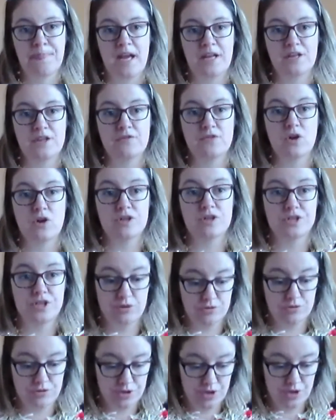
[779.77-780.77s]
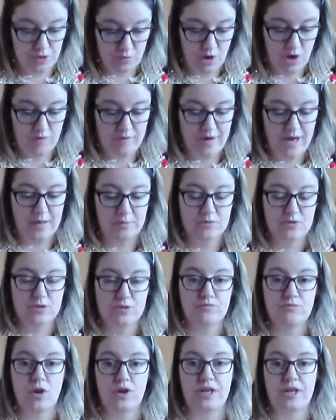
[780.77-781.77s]
and you've got children who are able
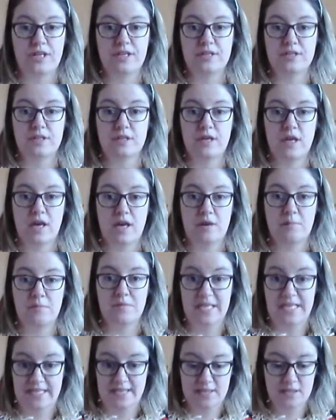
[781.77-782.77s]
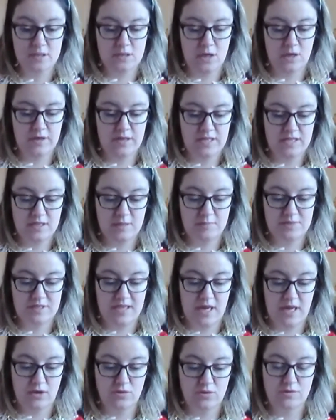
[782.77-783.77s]
to write lists like this
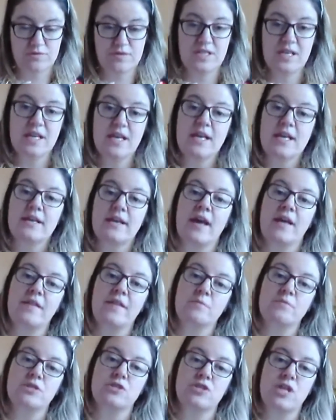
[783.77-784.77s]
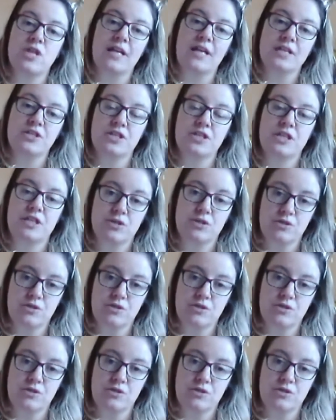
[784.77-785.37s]
themselves, get them to challenge each